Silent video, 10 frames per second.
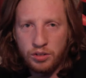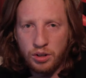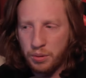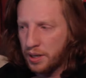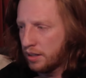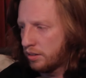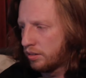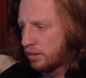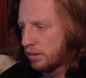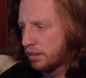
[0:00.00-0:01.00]
so
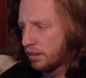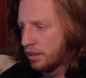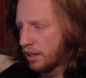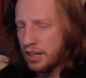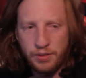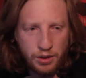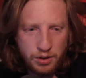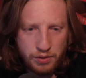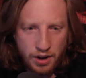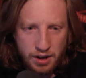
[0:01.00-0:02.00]
it's
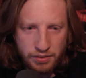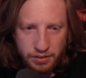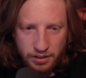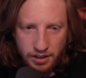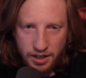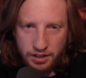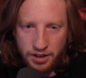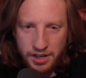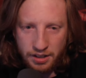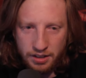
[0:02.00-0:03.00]
11:35 at
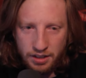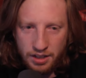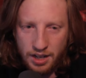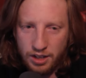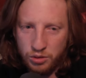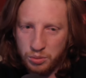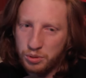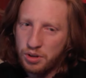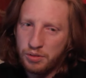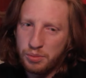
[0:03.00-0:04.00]
night, and it's
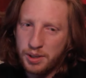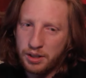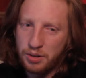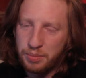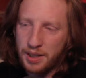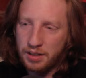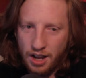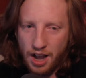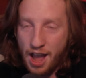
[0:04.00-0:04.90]
almost time for me to go to bed.